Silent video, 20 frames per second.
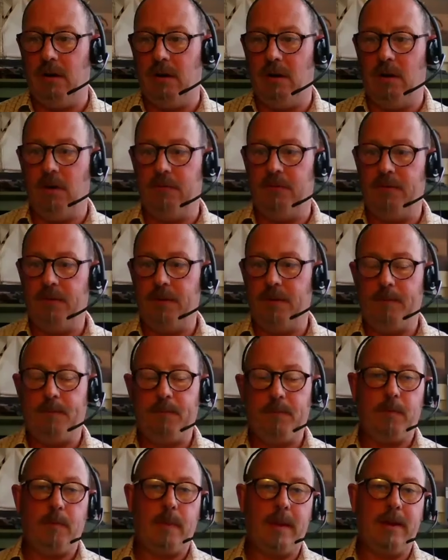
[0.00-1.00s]
of
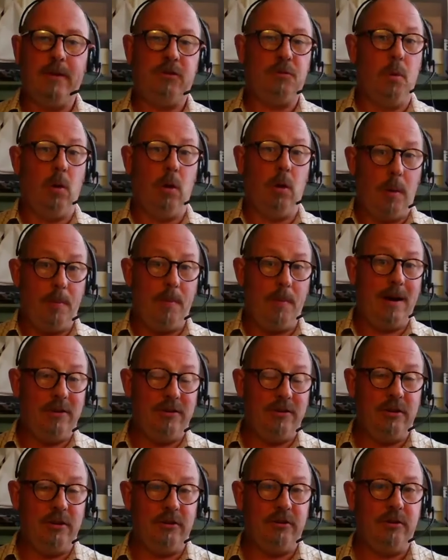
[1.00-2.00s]
small
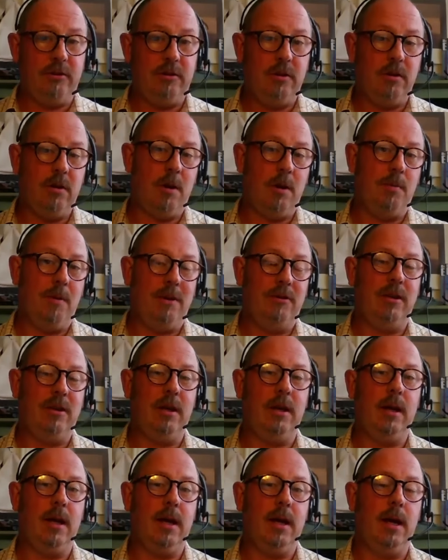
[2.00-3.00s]
operators
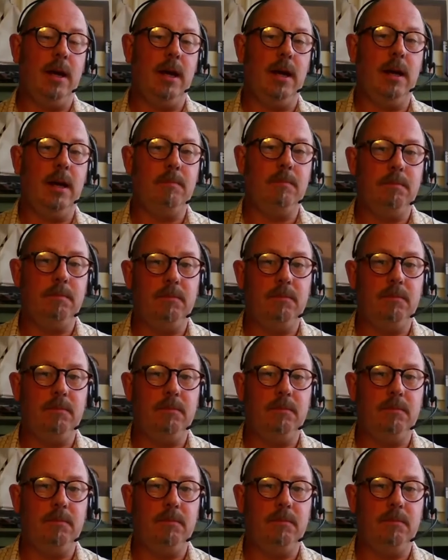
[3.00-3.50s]
operating uh,